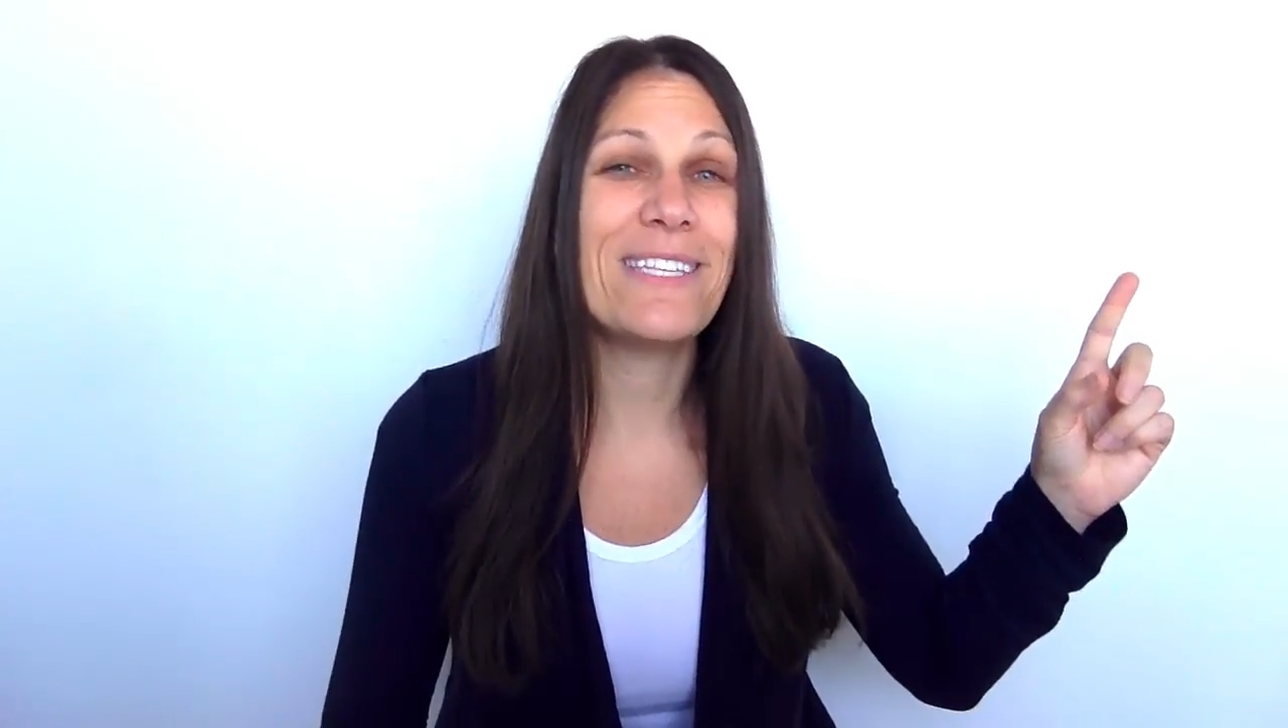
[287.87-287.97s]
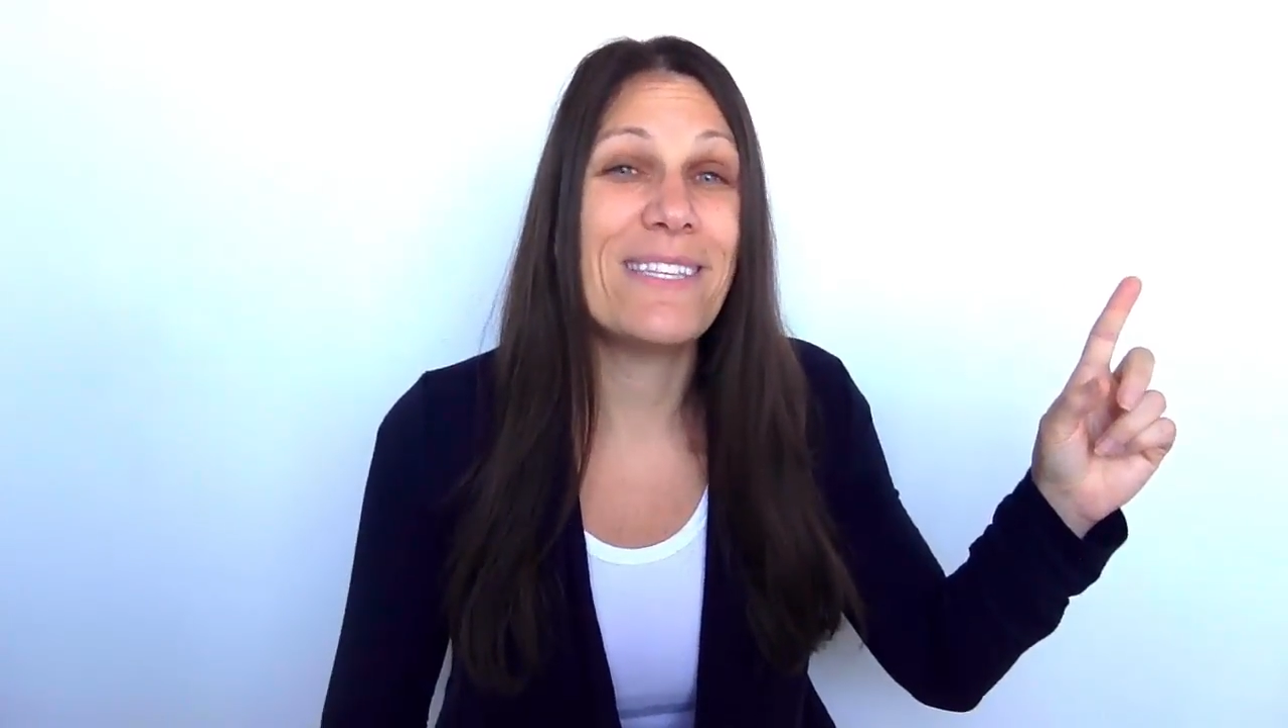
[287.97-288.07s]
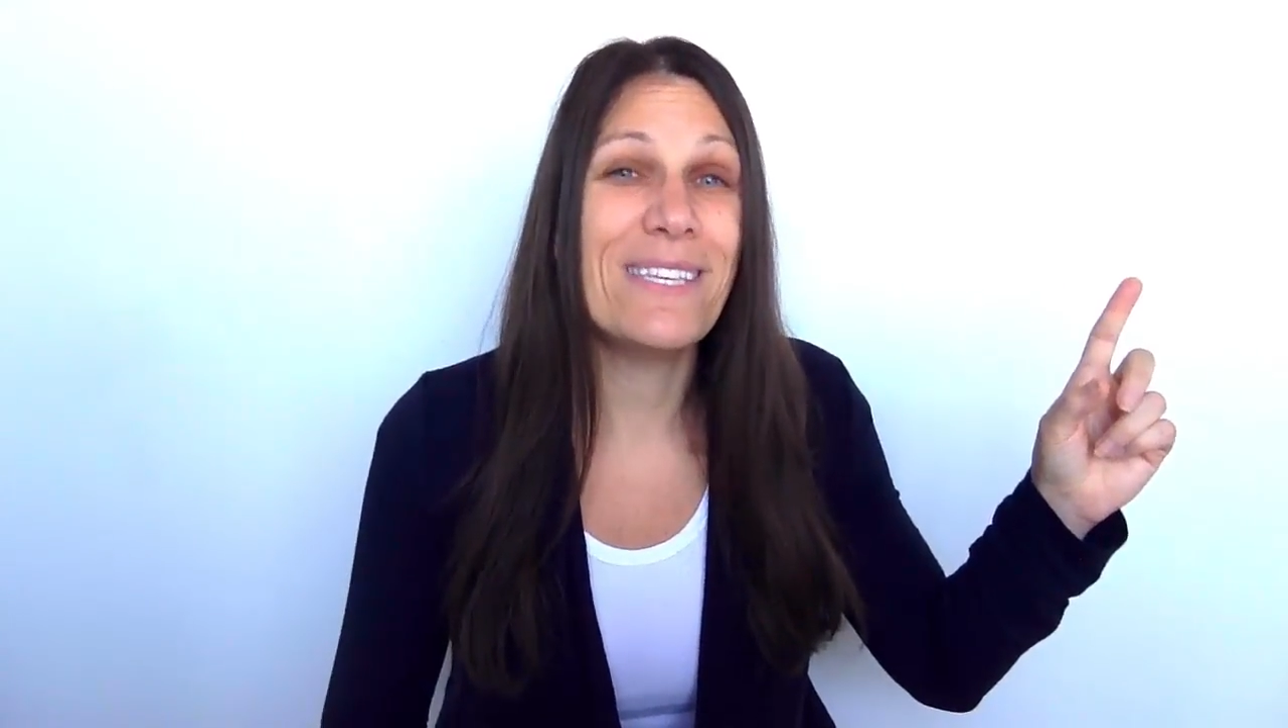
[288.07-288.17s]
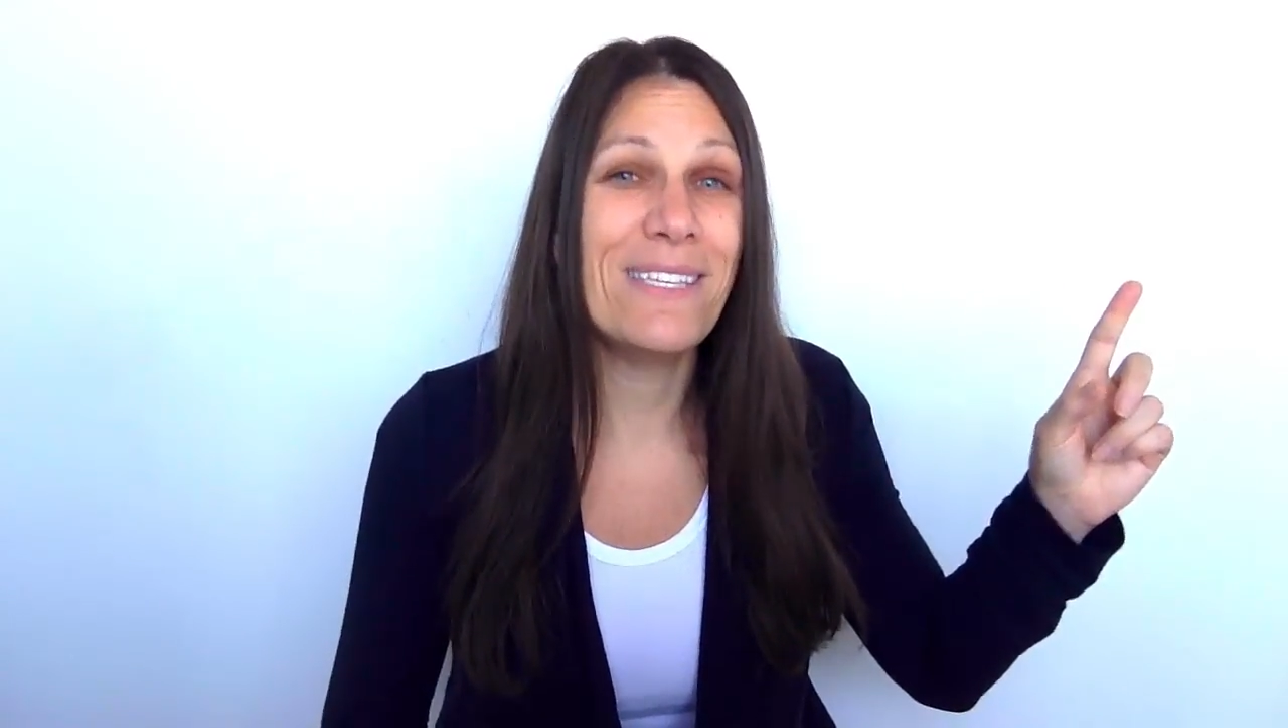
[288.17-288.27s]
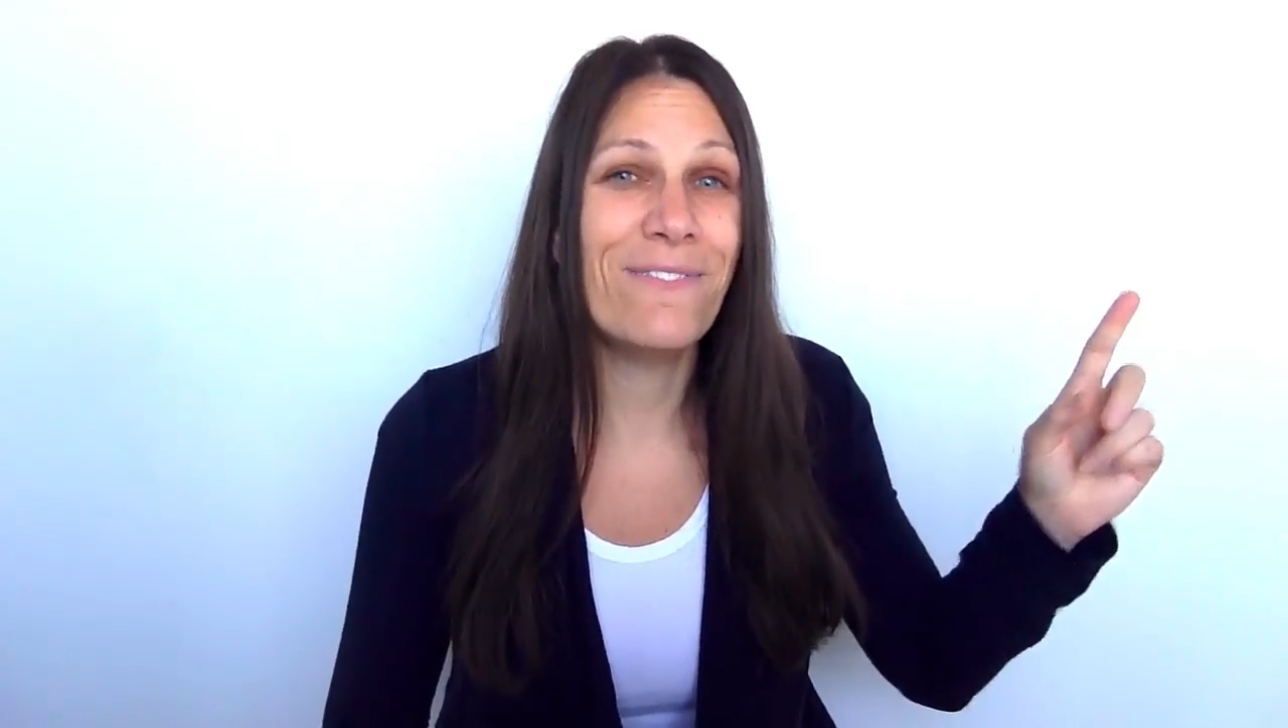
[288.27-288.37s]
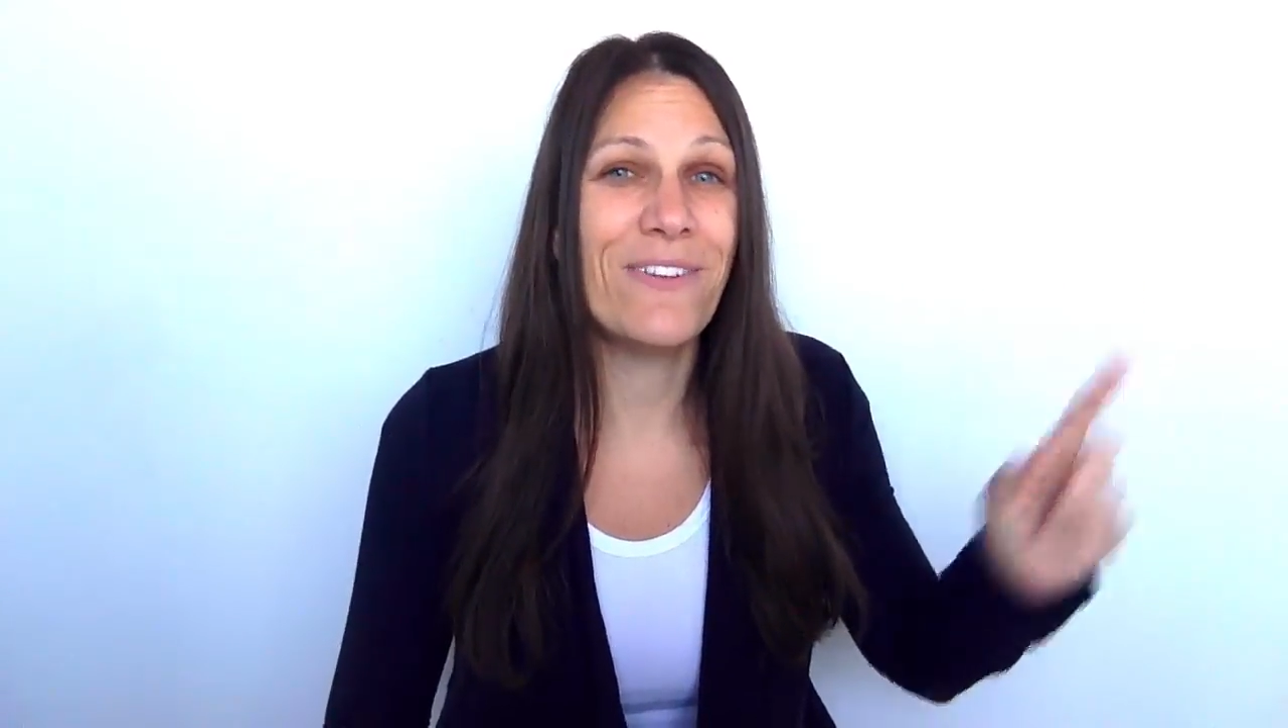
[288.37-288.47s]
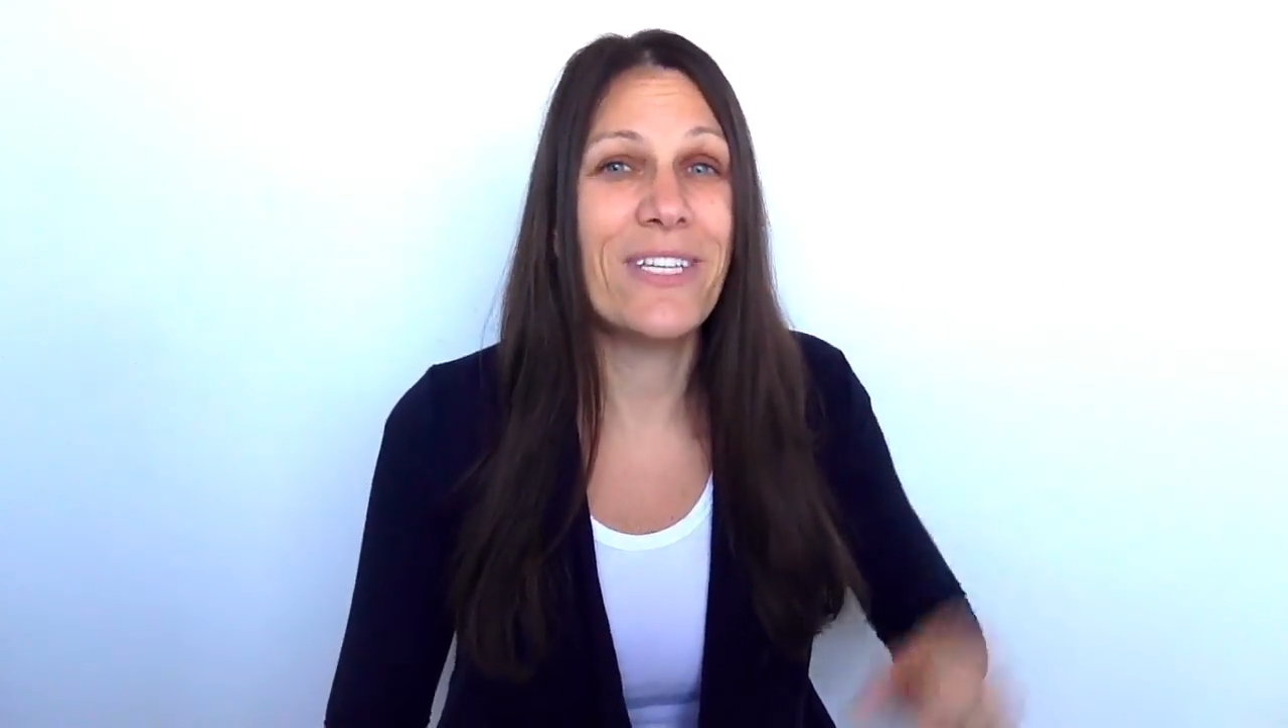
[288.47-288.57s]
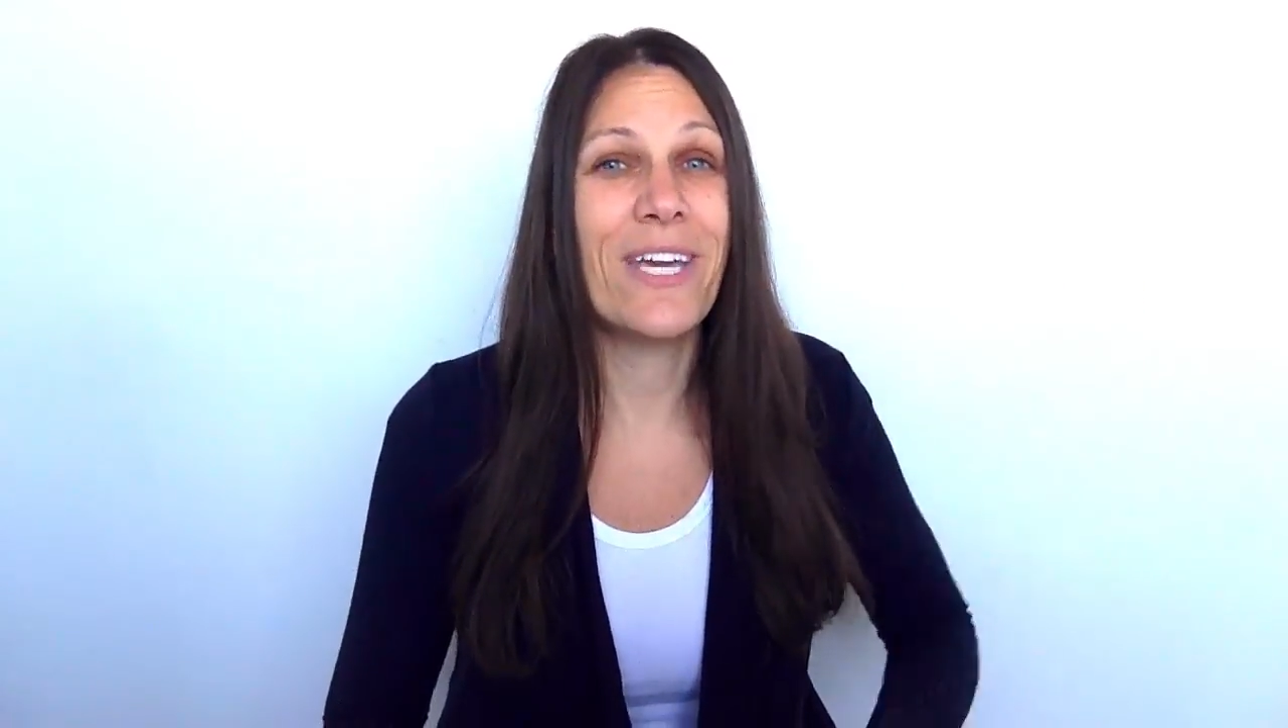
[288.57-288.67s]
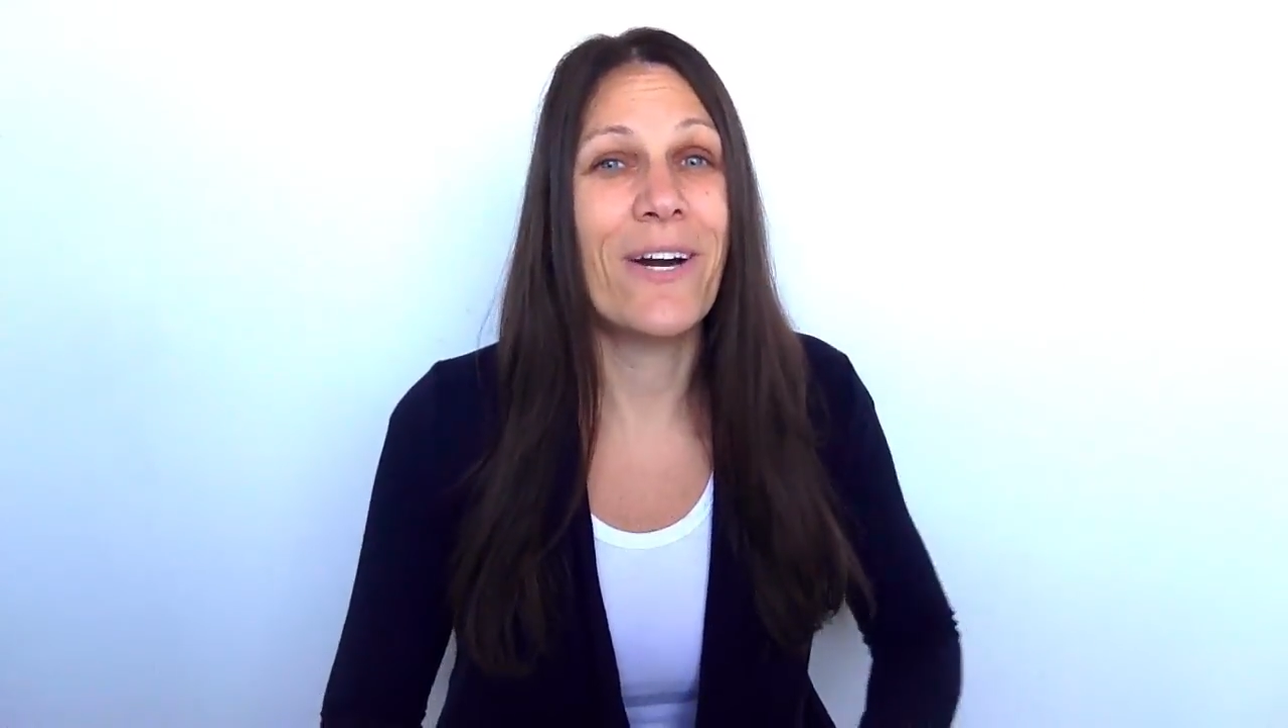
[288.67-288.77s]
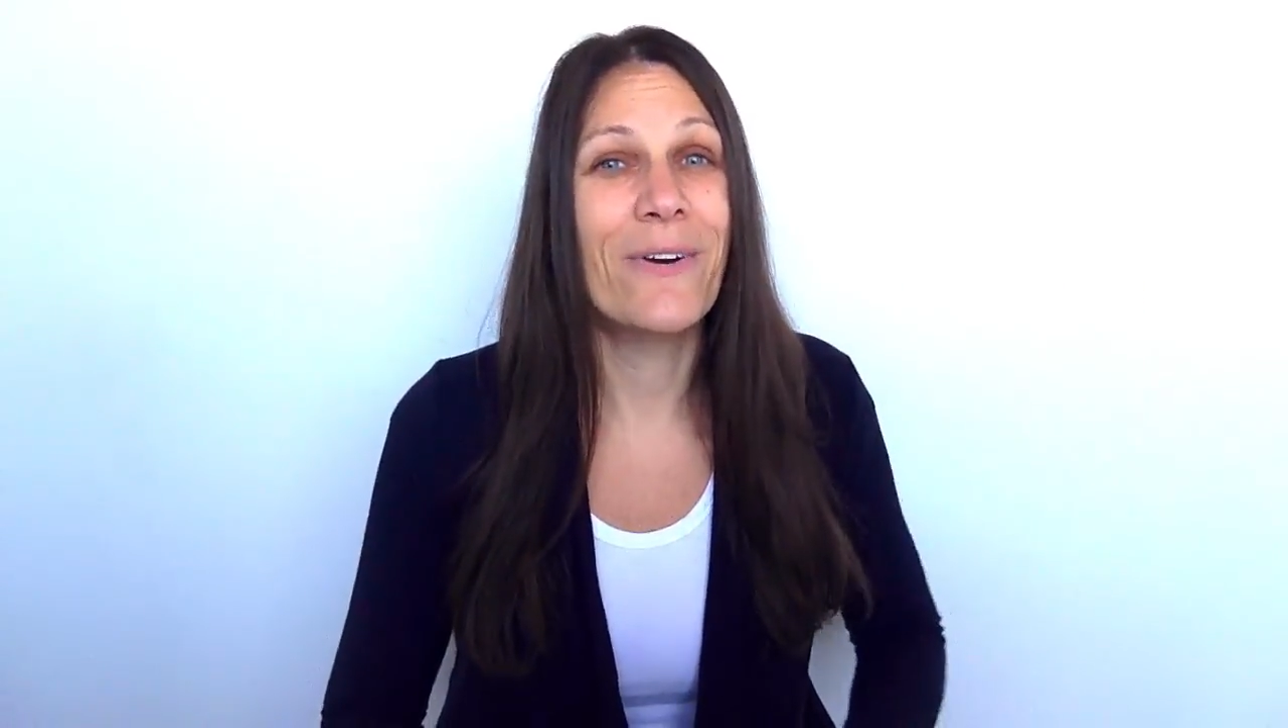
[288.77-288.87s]
this
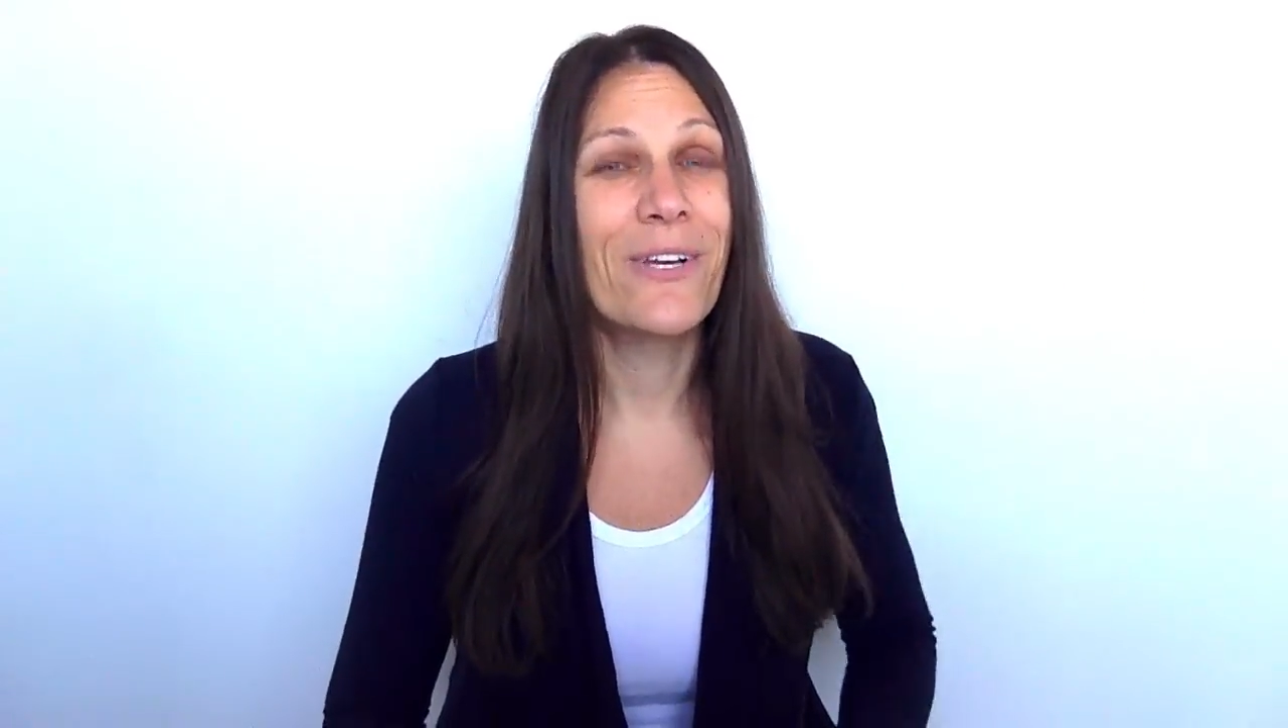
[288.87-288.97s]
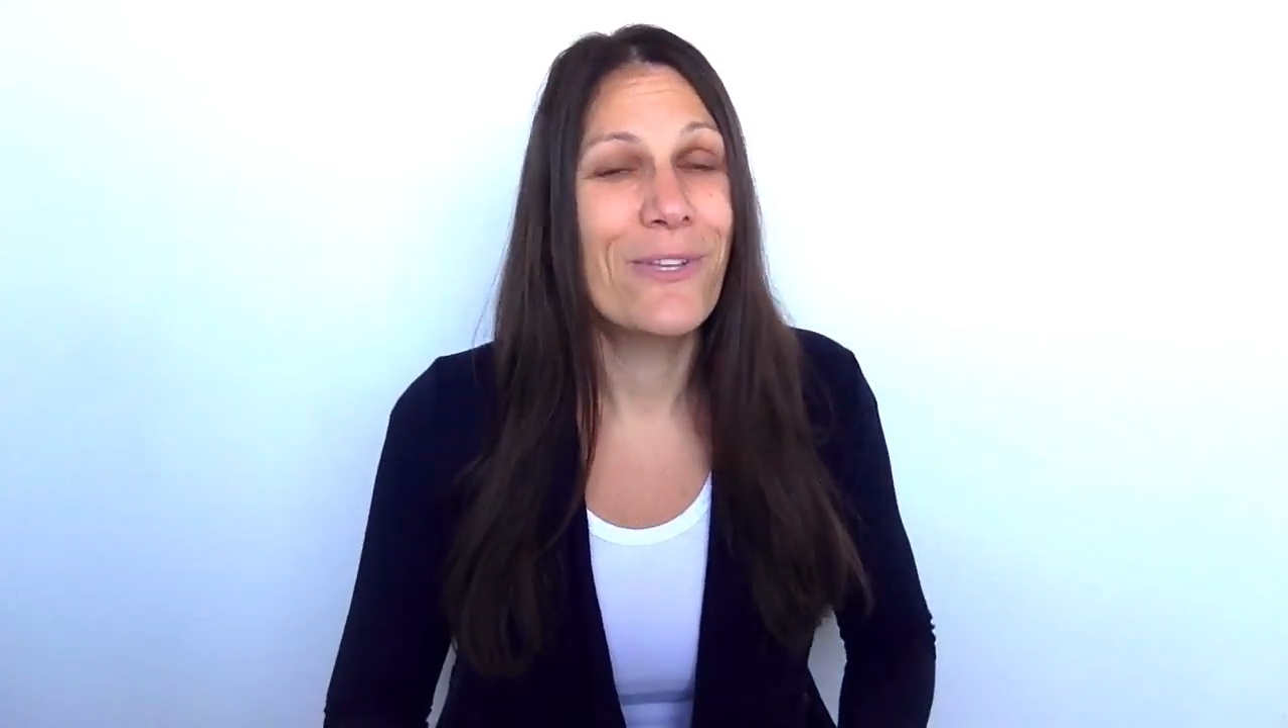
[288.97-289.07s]
video